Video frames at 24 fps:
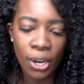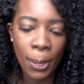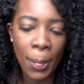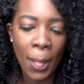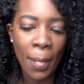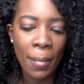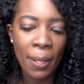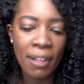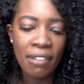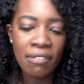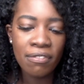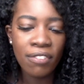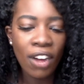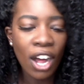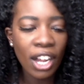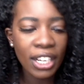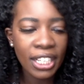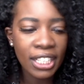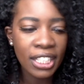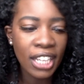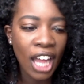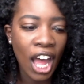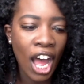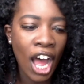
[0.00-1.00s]
And then they fall
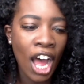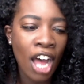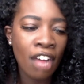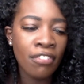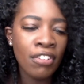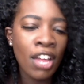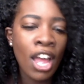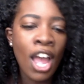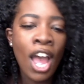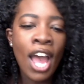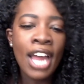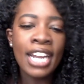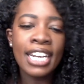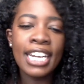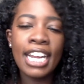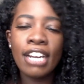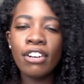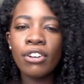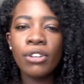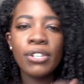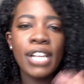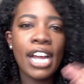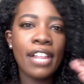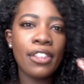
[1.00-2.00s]
in love,
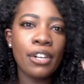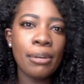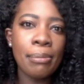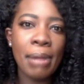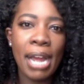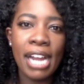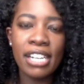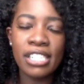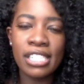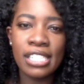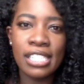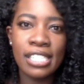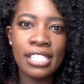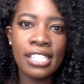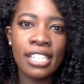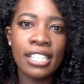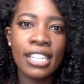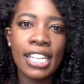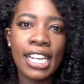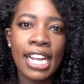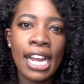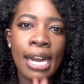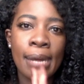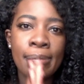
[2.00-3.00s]
narrow down their matches until
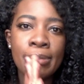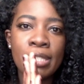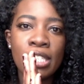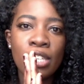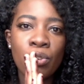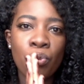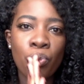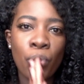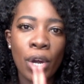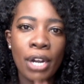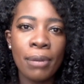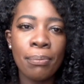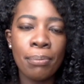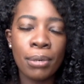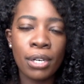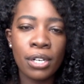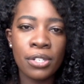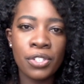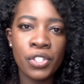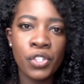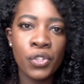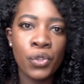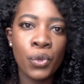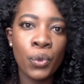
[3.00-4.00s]
they come to one
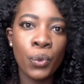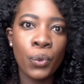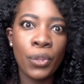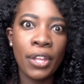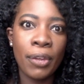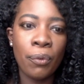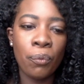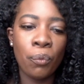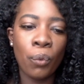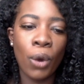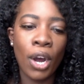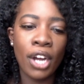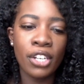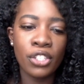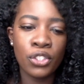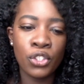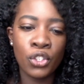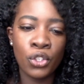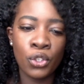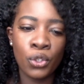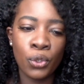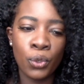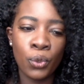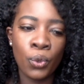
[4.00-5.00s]
person who they want
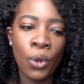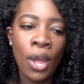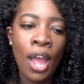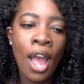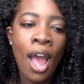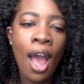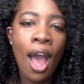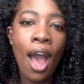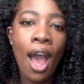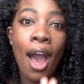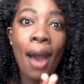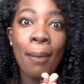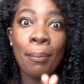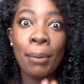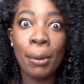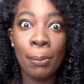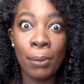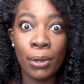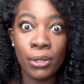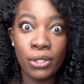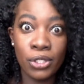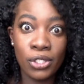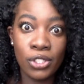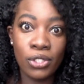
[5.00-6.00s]
to
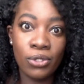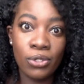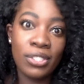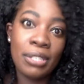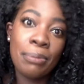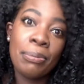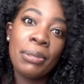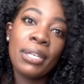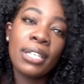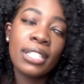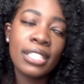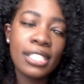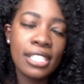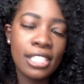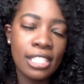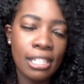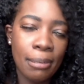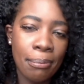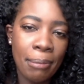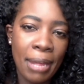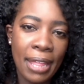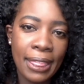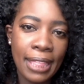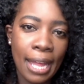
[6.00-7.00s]
propose to. Typically it's
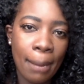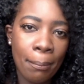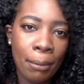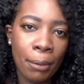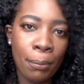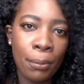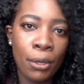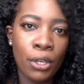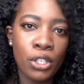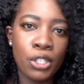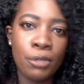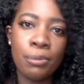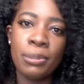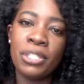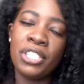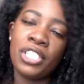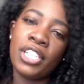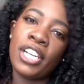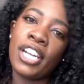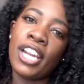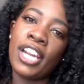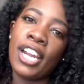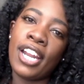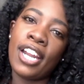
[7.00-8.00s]
the men that propose, but
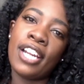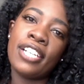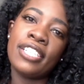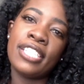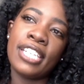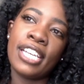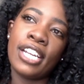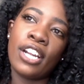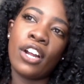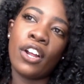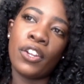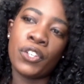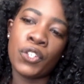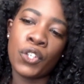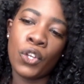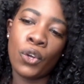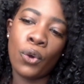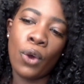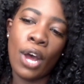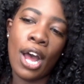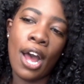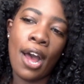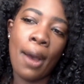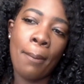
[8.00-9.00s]
Giannina did also
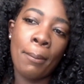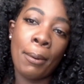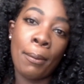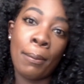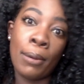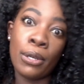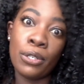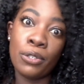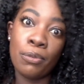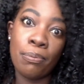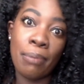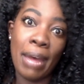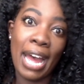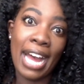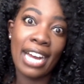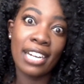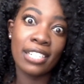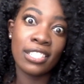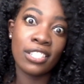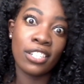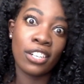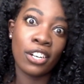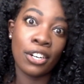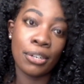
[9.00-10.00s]
propose
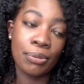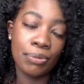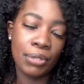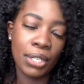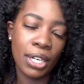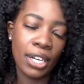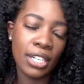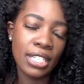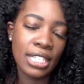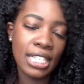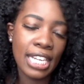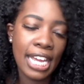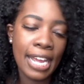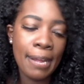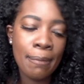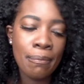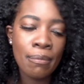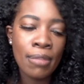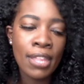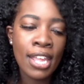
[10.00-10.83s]
back to her fiance.